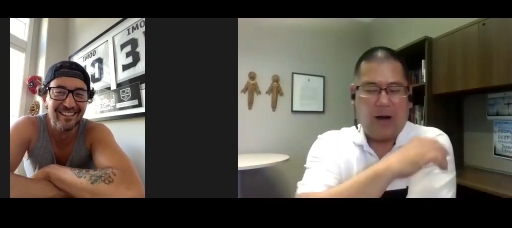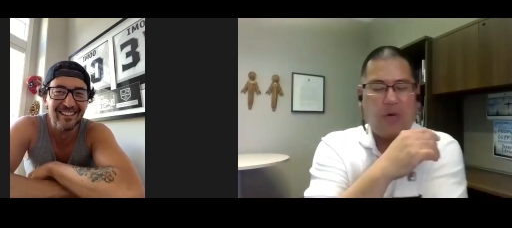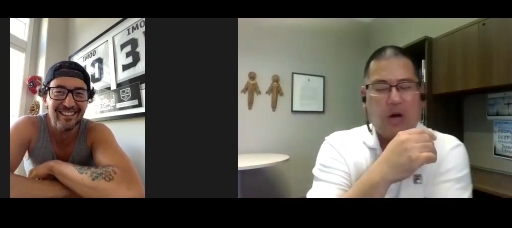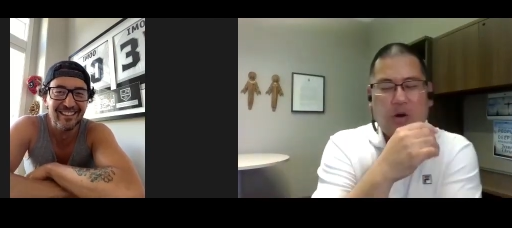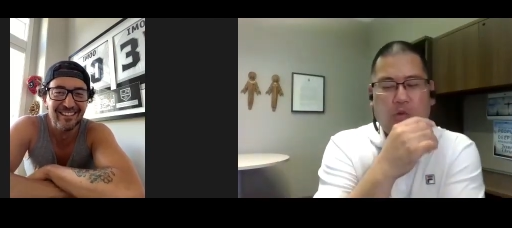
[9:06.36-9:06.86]

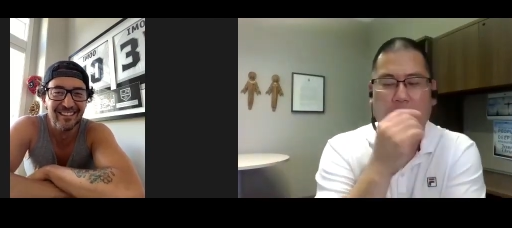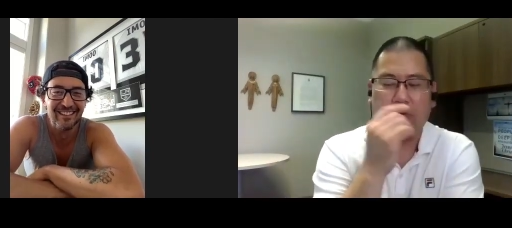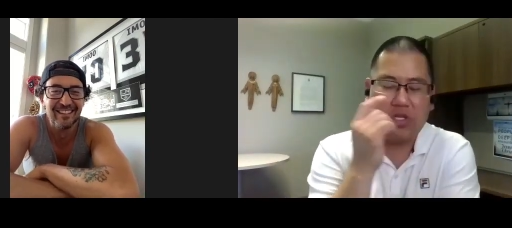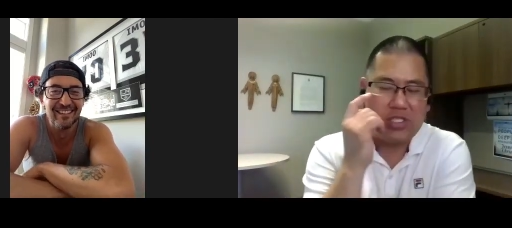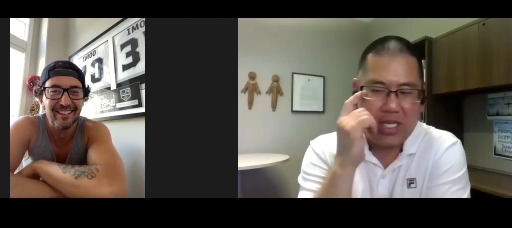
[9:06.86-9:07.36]
Speaker 1: um, what
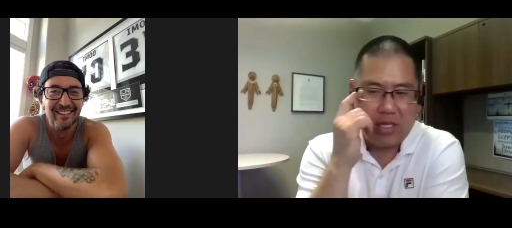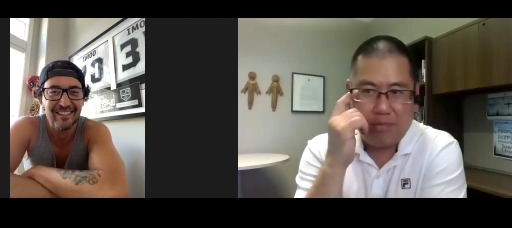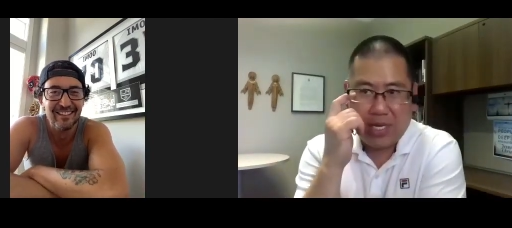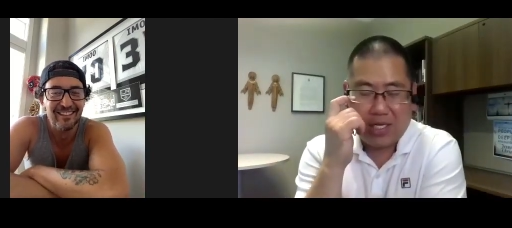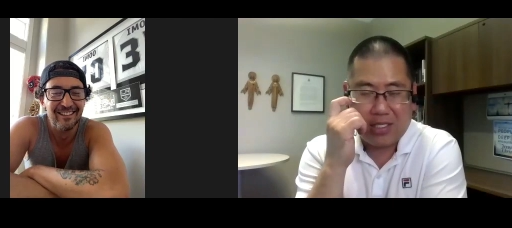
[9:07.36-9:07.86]
would you say the
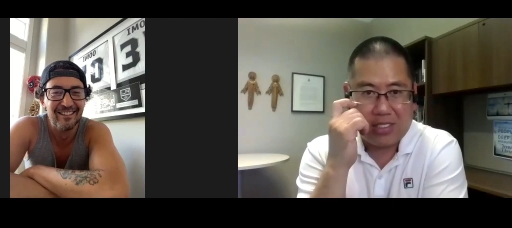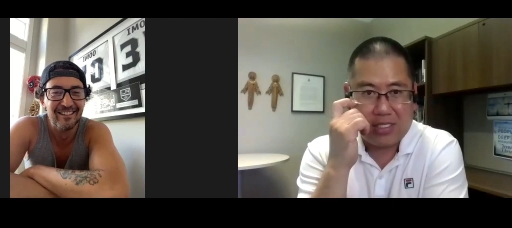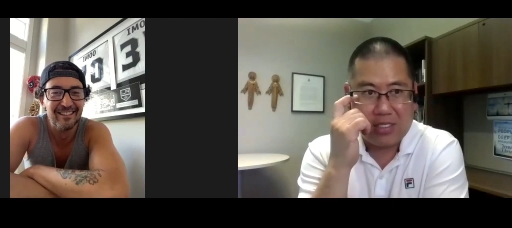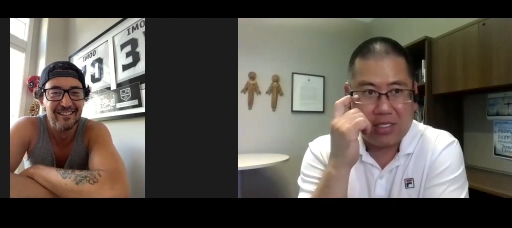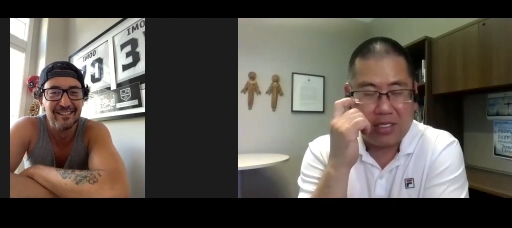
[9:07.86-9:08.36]

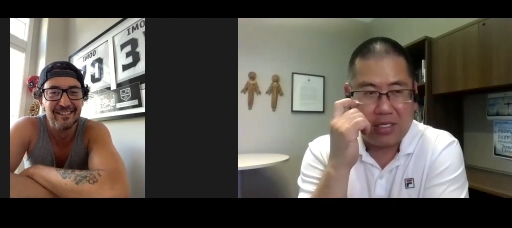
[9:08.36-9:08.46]
biggest?